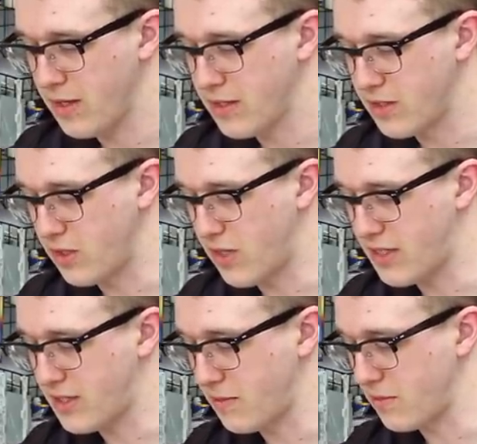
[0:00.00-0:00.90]
So it
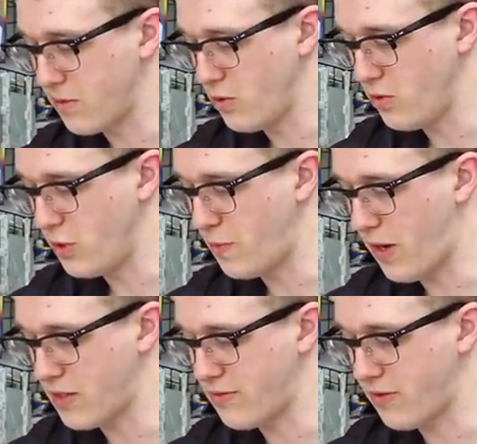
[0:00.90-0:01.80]
has some cool new
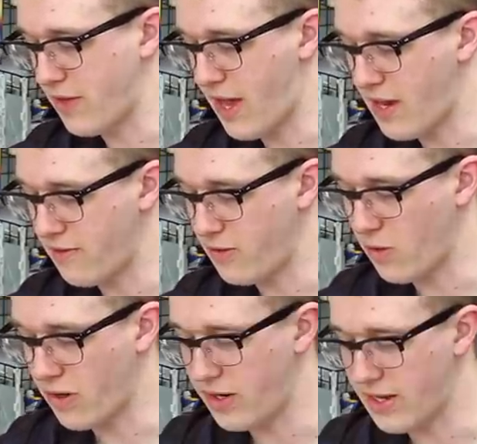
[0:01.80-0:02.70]
parts for that if you want it,